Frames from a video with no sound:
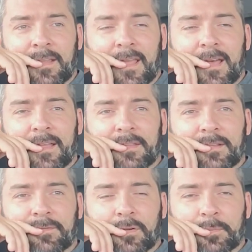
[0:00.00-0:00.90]
yeah,
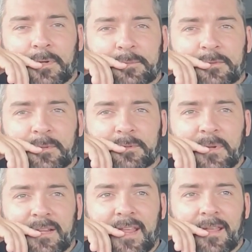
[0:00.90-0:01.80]
the fuel pump was supposed to
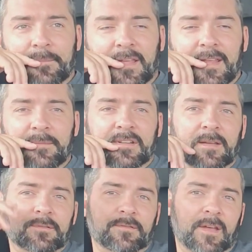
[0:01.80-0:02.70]
be a campaign, but
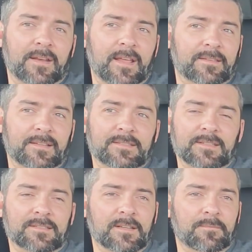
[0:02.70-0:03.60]
come to find out, they
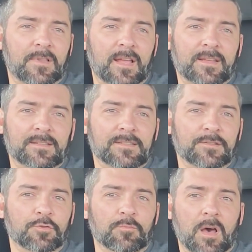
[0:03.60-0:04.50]
said something like it's a
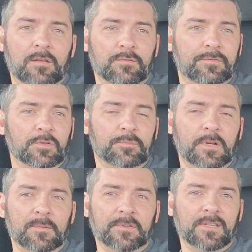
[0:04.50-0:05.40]
new model fuel
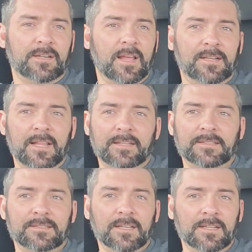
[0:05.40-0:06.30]
pump and they're not allowed
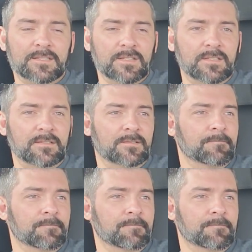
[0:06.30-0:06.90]
to touch it.